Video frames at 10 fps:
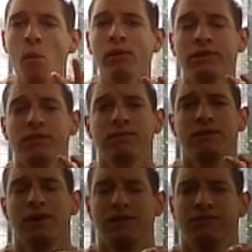It
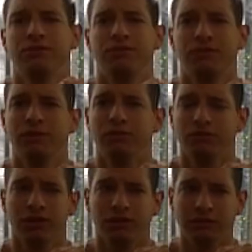definitely enhances the flavor of
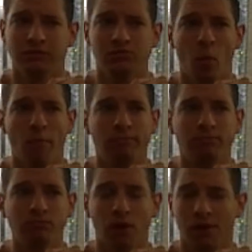celery.
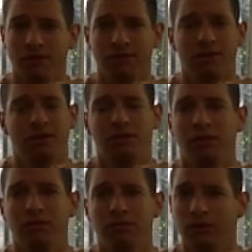And there's not a
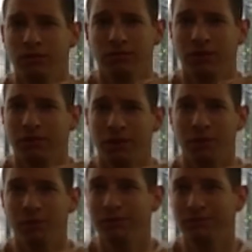lot of flavor of celery
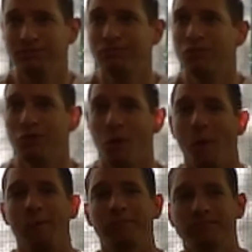anyways, so
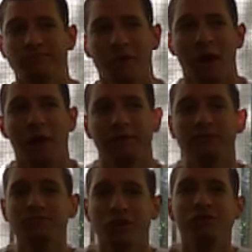
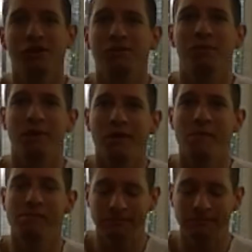it's actually pretty good.